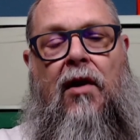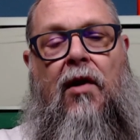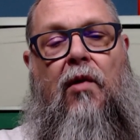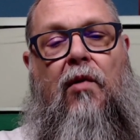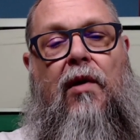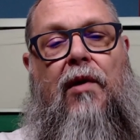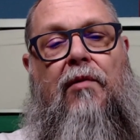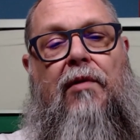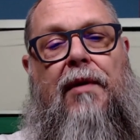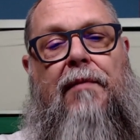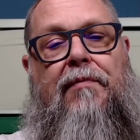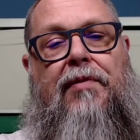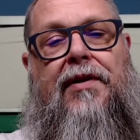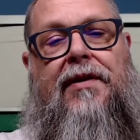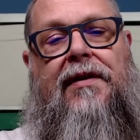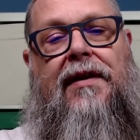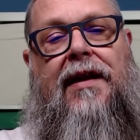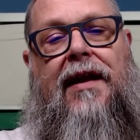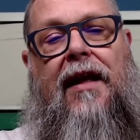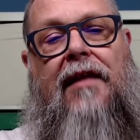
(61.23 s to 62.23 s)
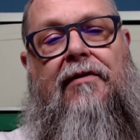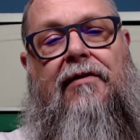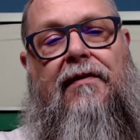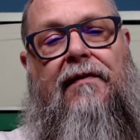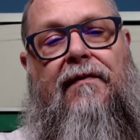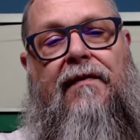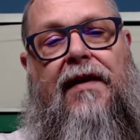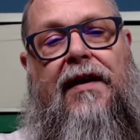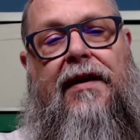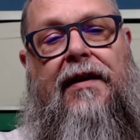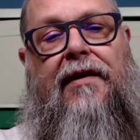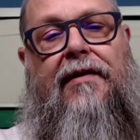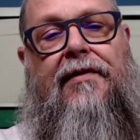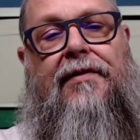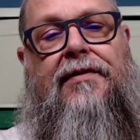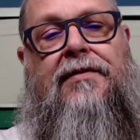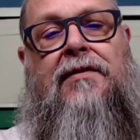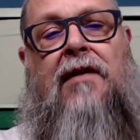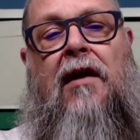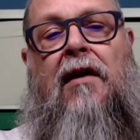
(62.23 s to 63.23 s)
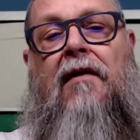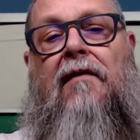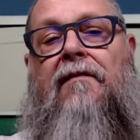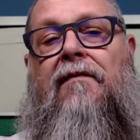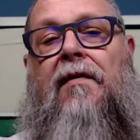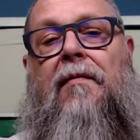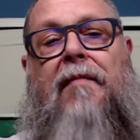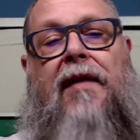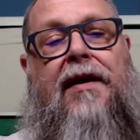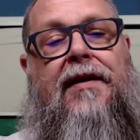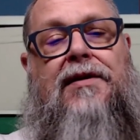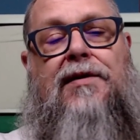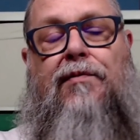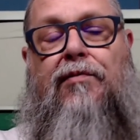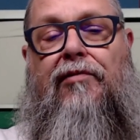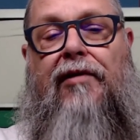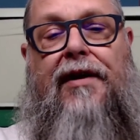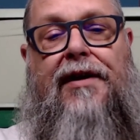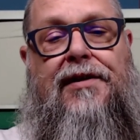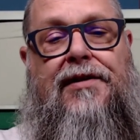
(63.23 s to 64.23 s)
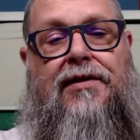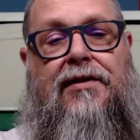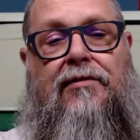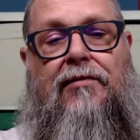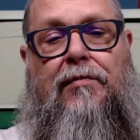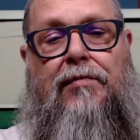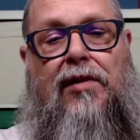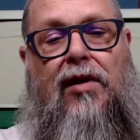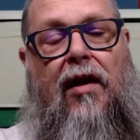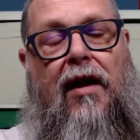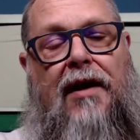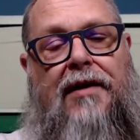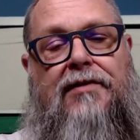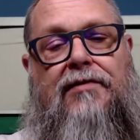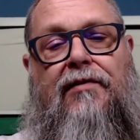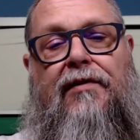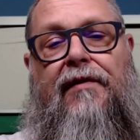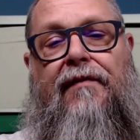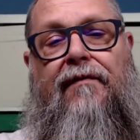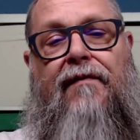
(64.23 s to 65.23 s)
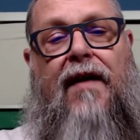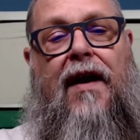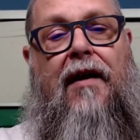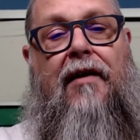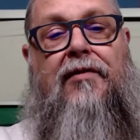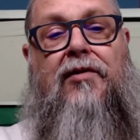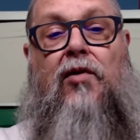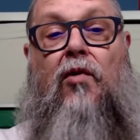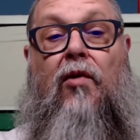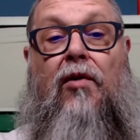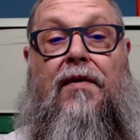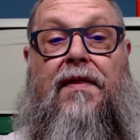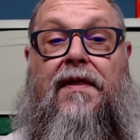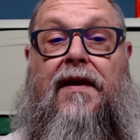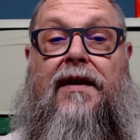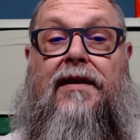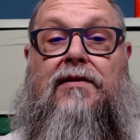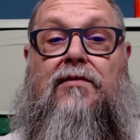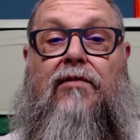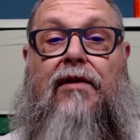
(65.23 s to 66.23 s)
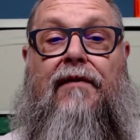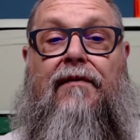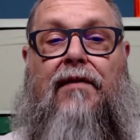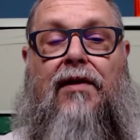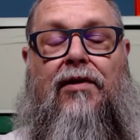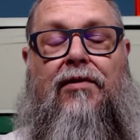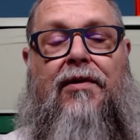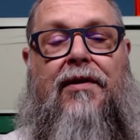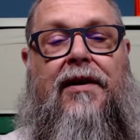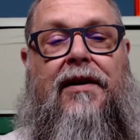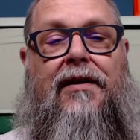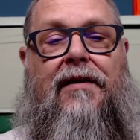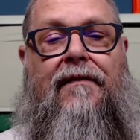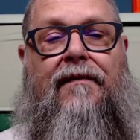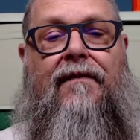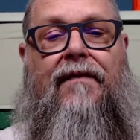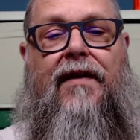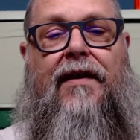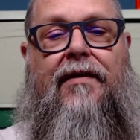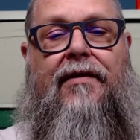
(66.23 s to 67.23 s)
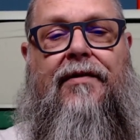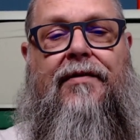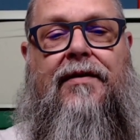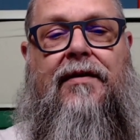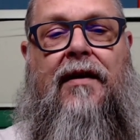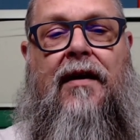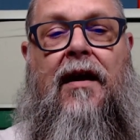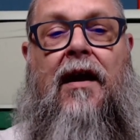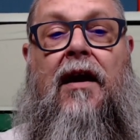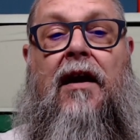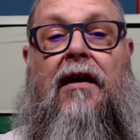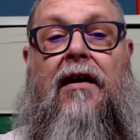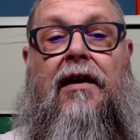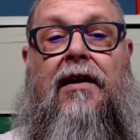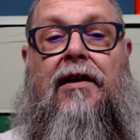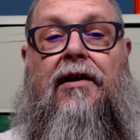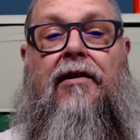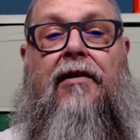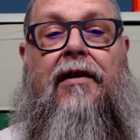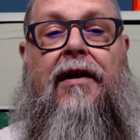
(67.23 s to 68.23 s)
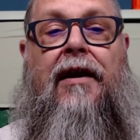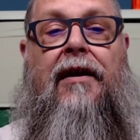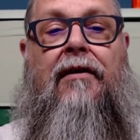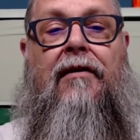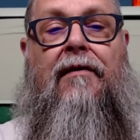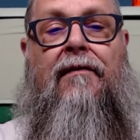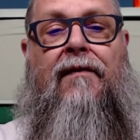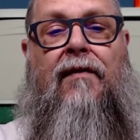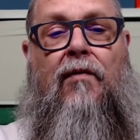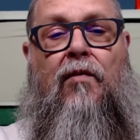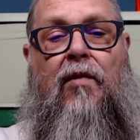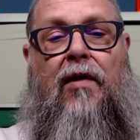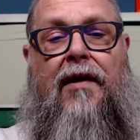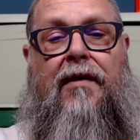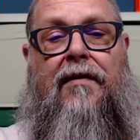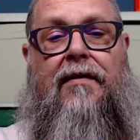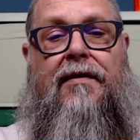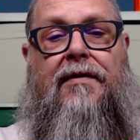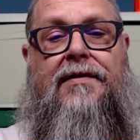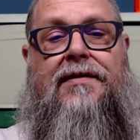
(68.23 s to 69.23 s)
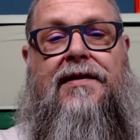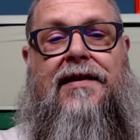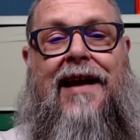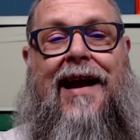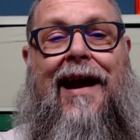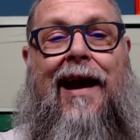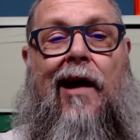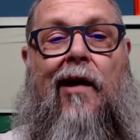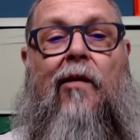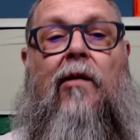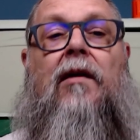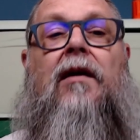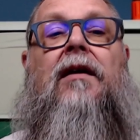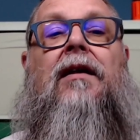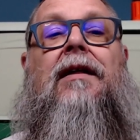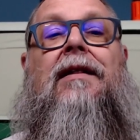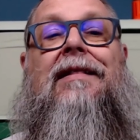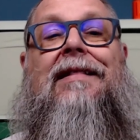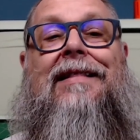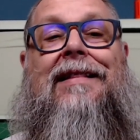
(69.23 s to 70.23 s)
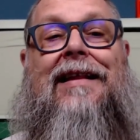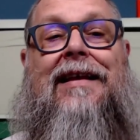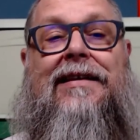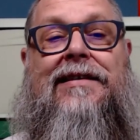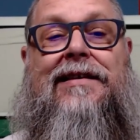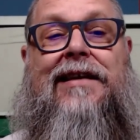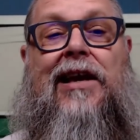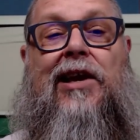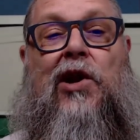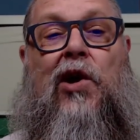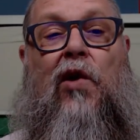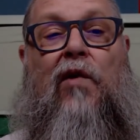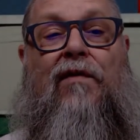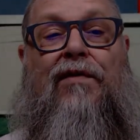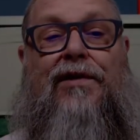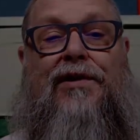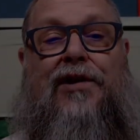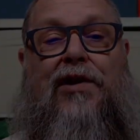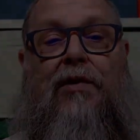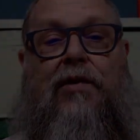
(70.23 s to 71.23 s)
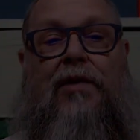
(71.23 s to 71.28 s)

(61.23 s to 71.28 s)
where we put together videos from inspirational blogs we've found or things we've learned in the field. You're here for one of those now. Let's get over to